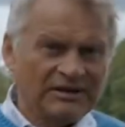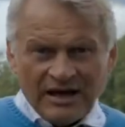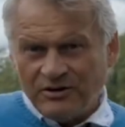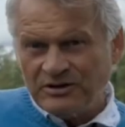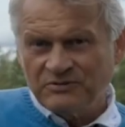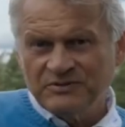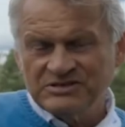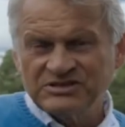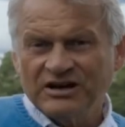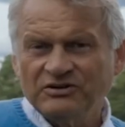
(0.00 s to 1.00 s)
now that we
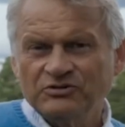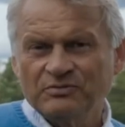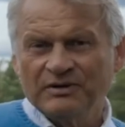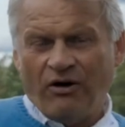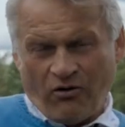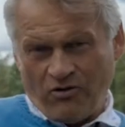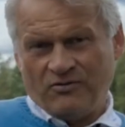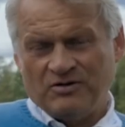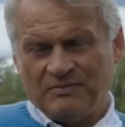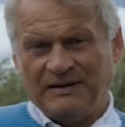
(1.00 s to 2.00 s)
start to be
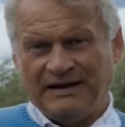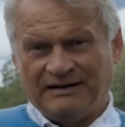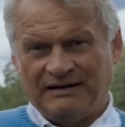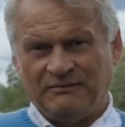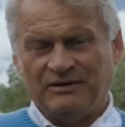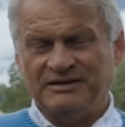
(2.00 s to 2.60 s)
over the pandemic,